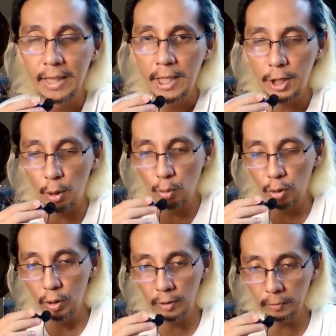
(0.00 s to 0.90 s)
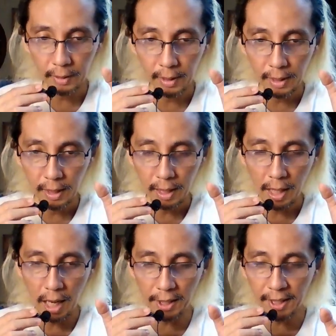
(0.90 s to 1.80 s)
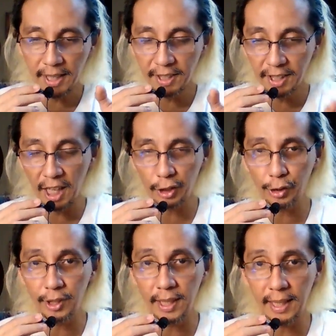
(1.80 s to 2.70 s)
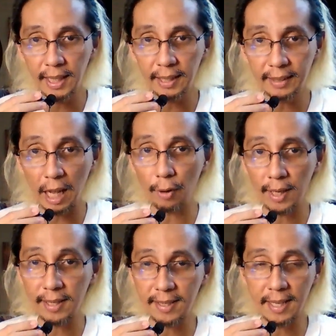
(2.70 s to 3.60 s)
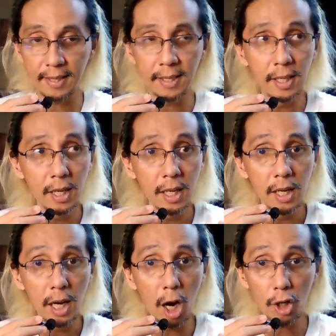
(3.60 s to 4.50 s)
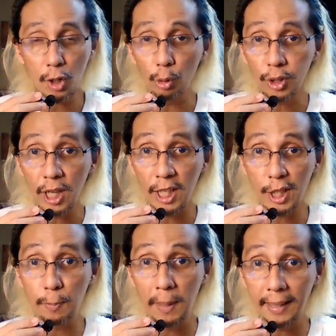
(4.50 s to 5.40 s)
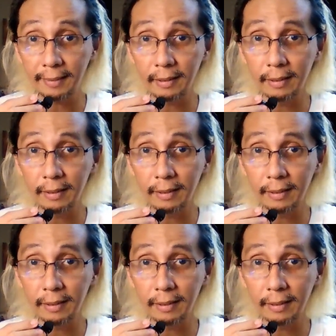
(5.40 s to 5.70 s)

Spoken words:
So ang naging deduction ni Takuya is this: our souls got split.